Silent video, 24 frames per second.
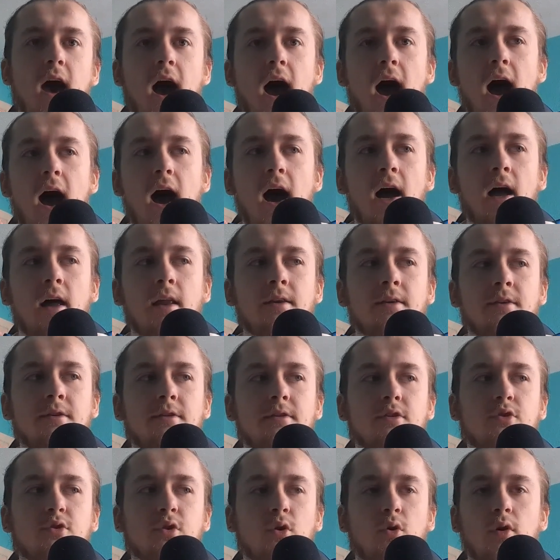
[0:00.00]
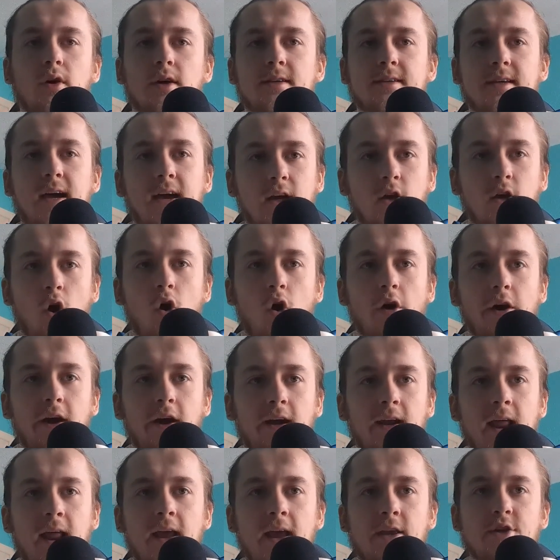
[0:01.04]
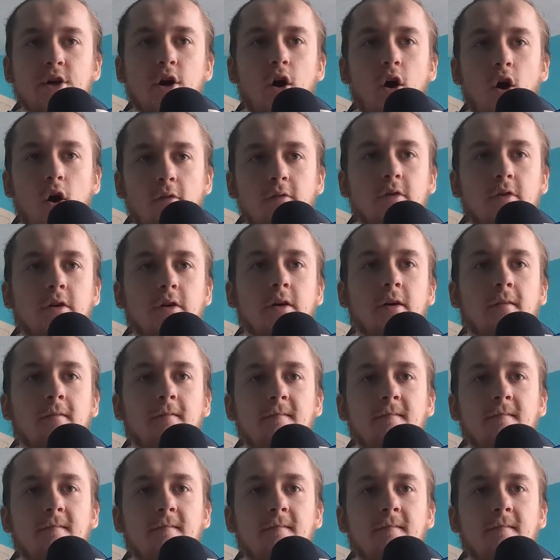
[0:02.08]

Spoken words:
and sort of psychotic nature of a